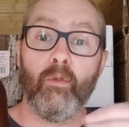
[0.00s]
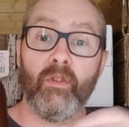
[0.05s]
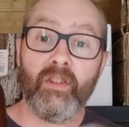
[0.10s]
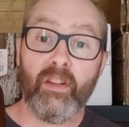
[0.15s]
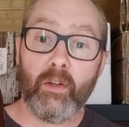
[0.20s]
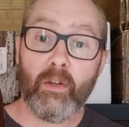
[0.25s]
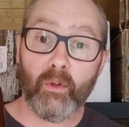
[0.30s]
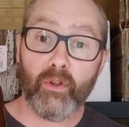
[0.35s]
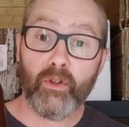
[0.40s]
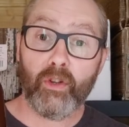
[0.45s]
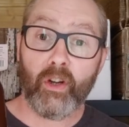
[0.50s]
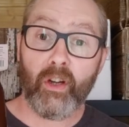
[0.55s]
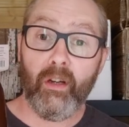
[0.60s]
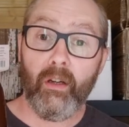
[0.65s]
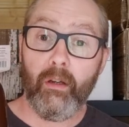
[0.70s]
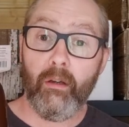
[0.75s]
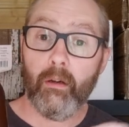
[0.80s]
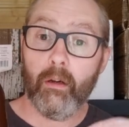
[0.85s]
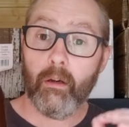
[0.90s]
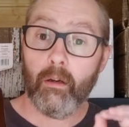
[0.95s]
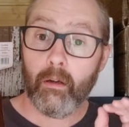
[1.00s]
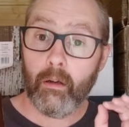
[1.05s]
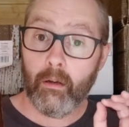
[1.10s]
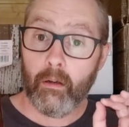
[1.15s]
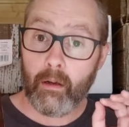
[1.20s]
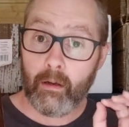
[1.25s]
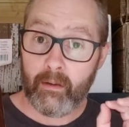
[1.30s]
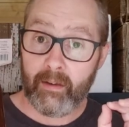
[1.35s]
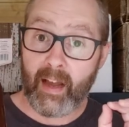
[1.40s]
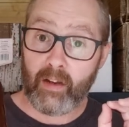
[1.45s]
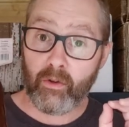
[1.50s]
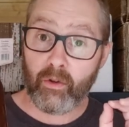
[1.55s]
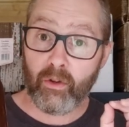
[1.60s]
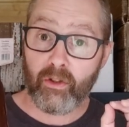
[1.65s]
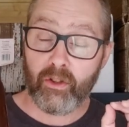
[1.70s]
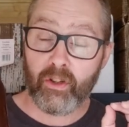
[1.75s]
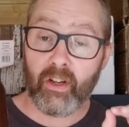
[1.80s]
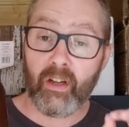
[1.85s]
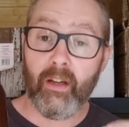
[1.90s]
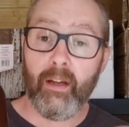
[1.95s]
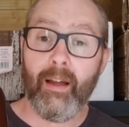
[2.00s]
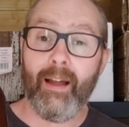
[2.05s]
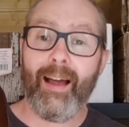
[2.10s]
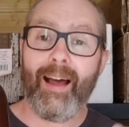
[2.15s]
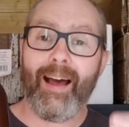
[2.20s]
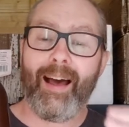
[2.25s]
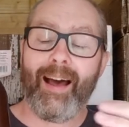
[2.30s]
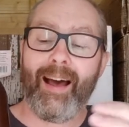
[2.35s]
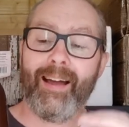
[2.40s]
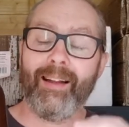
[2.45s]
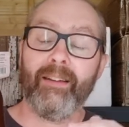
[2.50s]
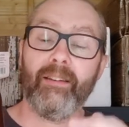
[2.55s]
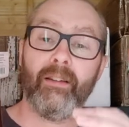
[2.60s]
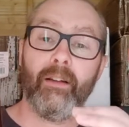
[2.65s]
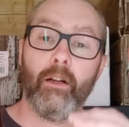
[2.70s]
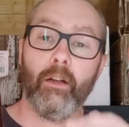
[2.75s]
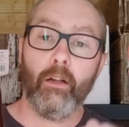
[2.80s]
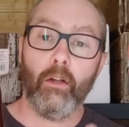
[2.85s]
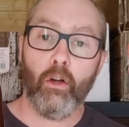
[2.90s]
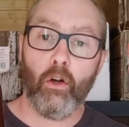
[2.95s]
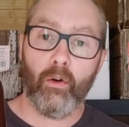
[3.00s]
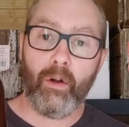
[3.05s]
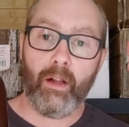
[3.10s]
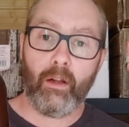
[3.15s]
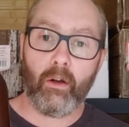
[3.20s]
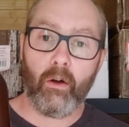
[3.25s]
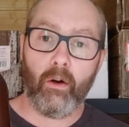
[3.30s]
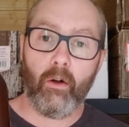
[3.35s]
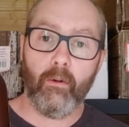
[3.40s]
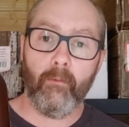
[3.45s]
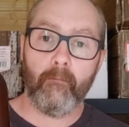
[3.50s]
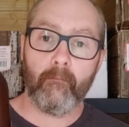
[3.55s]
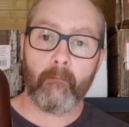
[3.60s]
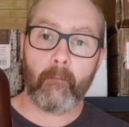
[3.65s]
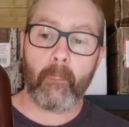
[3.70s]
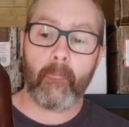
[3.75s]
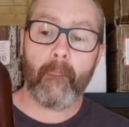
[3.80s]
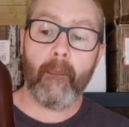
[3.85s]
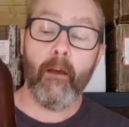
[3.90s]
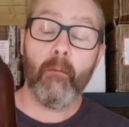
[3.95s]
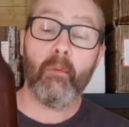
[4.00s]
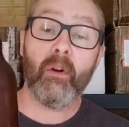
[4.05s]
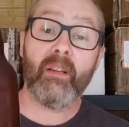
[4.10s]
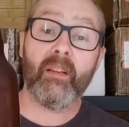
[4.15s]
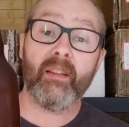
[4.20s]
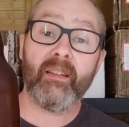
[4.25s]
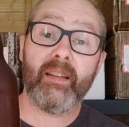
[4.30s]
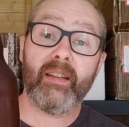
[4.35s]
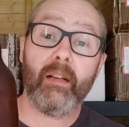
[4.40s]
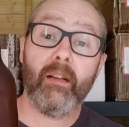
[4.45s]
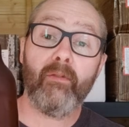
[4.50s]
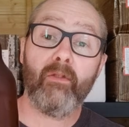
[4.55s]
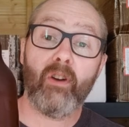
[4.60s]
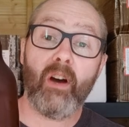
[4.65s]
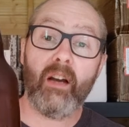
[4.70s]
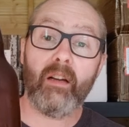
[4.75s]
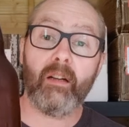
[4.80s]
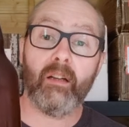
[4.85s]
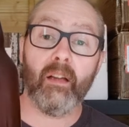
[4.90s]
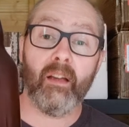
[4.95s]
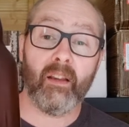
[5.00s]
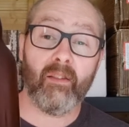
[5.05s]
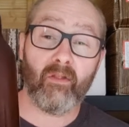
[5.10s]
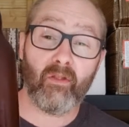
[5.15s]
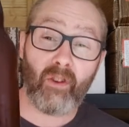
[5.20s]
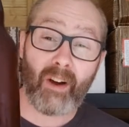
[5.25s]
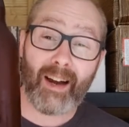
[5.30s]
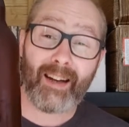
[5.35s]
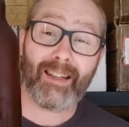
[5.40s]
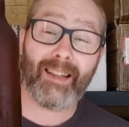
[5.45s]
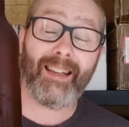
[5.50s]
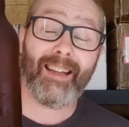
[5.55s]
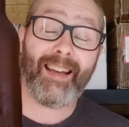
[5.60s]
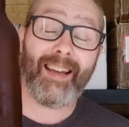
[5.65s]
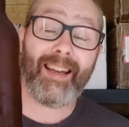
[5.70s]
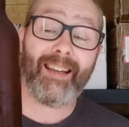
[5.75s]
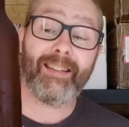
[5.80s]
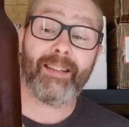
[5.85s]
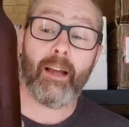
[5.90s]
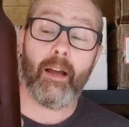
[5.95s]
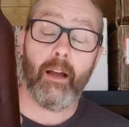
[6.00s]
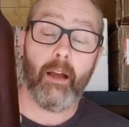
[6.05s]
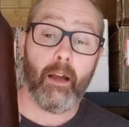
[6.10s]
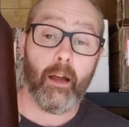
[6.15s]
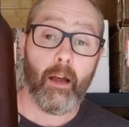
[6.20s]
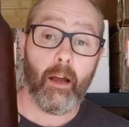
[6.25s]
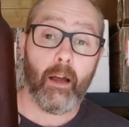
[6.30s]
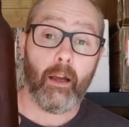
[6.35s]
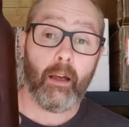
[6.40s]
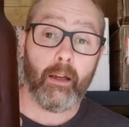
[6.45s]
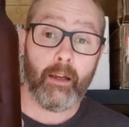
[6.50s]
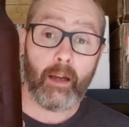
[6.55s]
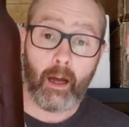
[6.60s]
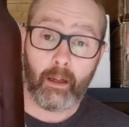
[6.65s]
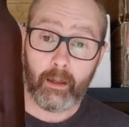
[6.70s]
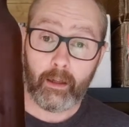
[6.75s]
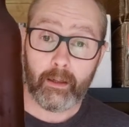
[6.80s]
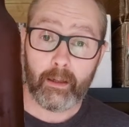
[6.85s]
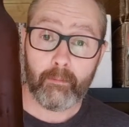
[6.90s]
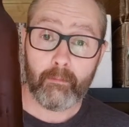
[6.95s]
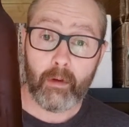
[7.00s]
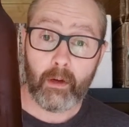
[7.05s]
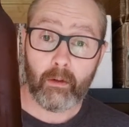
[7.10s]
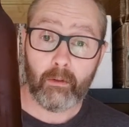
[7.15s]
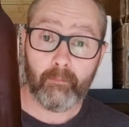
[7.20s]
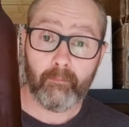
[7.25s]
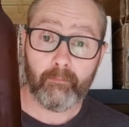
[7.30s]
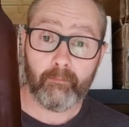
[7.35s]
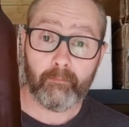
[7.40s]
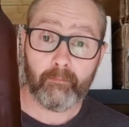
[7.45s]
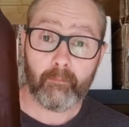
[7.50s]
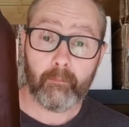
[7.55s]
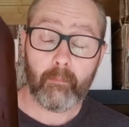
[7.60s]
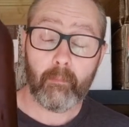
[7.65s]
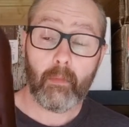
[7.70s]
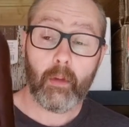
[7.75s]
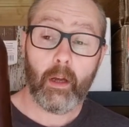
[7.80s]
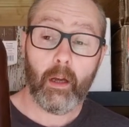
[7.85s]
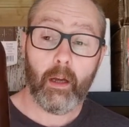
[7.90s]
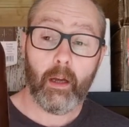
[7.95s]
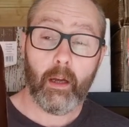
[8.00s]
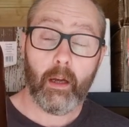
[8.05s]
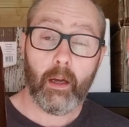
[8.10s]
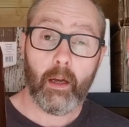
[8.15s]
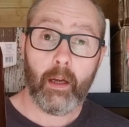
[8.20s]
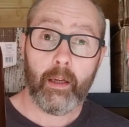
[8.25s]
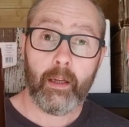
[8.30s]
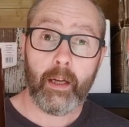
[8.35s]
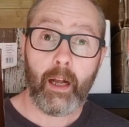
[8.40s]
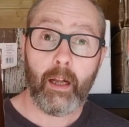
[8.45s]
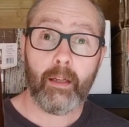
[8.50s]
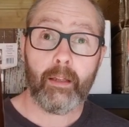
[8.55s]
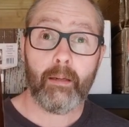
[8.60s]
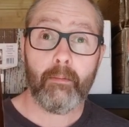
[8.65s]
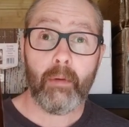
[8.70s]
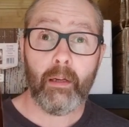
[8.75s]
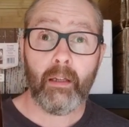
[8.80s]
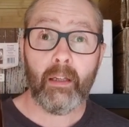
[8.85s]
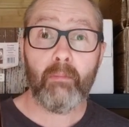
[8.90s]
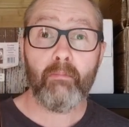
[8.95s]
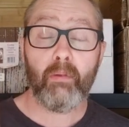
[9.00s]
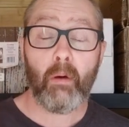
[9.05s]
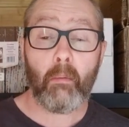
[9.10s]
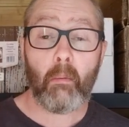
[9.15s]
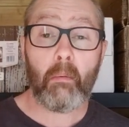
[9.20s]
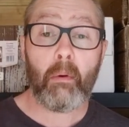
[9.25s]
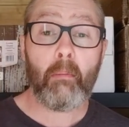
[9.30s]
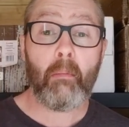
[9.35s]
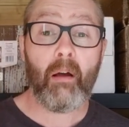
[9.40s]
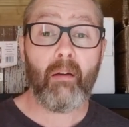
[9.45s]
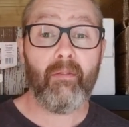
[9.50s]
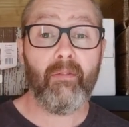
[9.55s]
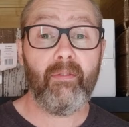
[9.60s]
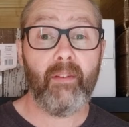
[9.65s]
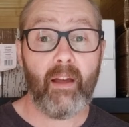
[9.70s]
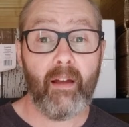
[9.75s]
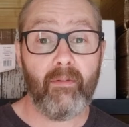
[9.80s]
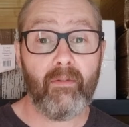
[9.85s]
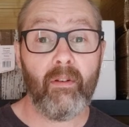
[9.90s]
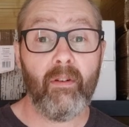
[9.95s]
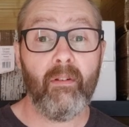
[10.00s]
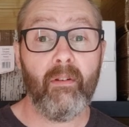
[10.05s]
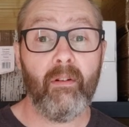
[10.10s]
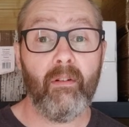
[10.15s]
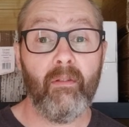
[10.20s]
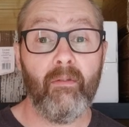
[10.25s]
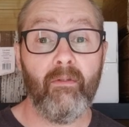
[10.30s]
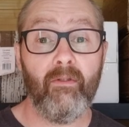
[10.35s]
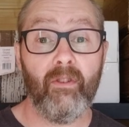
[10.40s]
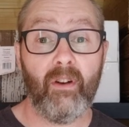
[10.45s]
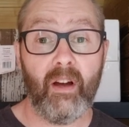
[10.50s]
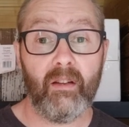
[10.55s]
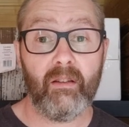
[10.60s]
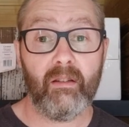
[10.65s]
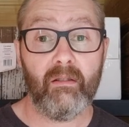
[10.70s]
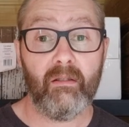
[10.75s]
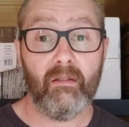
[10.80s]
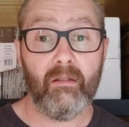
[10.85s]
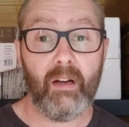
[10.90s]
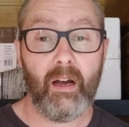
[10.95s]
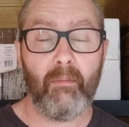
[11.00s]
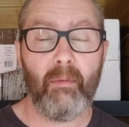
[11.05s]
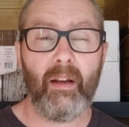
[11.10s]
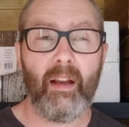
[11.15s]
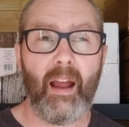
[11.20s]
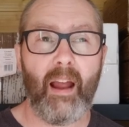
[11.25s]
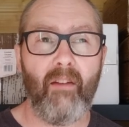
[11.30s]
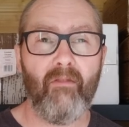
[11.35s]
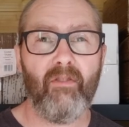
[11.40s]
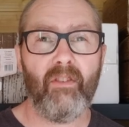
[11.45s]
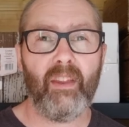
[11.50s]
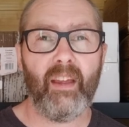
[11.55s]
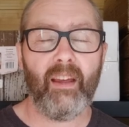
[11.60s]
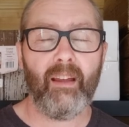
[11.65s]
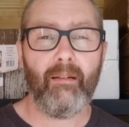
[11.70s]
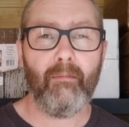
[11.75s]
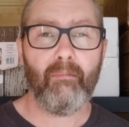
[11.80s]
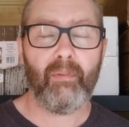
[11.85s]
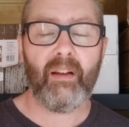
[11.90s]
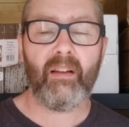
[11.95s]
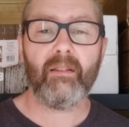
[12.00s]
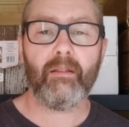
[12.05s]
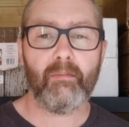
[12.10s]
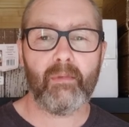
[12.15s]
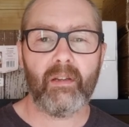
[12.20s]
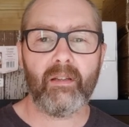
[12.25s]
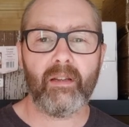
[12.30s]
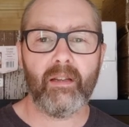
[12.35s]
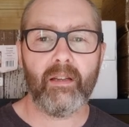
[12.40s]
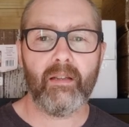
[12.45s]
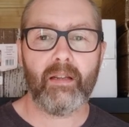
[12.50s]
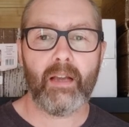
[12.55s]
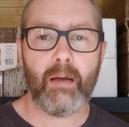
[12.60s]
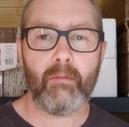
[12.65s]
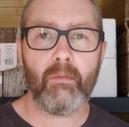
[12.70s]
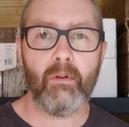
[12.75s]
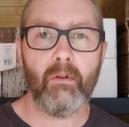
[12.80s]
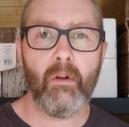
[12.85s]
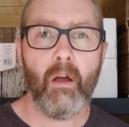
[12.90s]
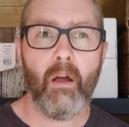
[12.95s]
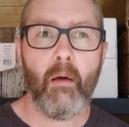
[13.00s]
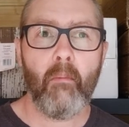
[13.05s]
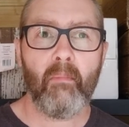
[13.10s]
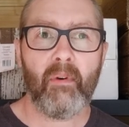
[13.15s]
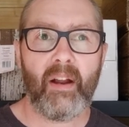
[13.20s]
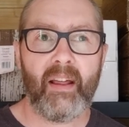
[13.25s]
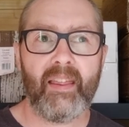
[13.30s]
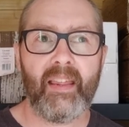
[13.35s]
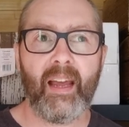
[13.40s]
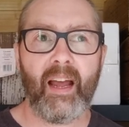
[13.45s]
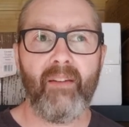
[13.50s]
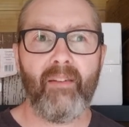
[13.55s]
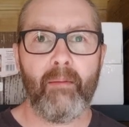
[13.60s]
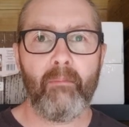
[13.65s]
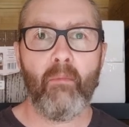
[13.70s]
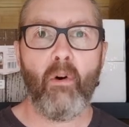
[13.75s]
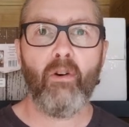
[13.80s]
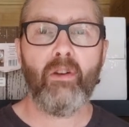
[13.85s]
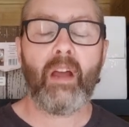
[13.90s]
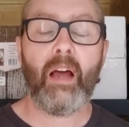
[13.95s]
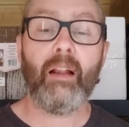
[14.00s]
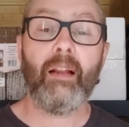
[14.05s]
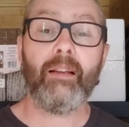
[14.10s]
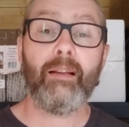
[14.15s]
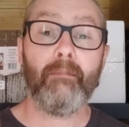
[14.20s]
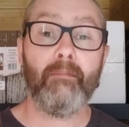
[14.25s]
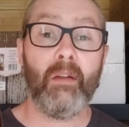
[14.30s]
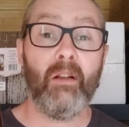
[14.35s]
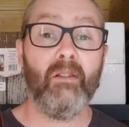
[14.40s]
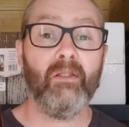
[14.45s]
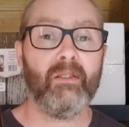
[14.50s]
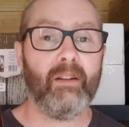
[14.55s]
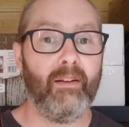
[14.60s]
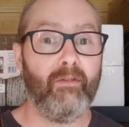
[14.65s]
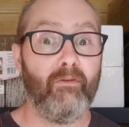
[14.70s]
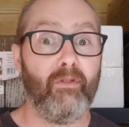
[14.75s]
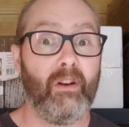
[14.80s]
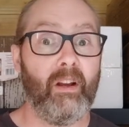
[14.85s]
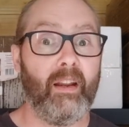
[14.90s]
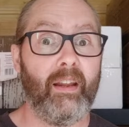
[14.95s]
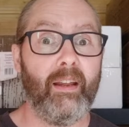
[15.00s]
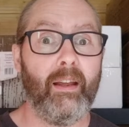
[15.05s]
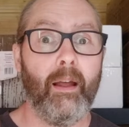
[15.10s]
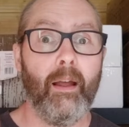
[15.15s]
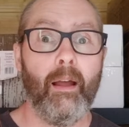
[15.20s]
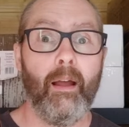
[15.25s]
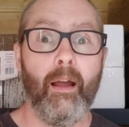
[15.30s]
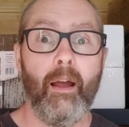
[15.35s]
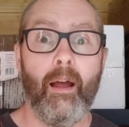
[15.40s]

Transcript: residual sugar, natural sugar, and lower alcohol. But it's a single varietal, and the varietal is Yarlington Mill. And Yarlington Mill is probably my favourite varietal. I mean, everything brings something to the table, but I think I've had more Yarlington Mills that I've really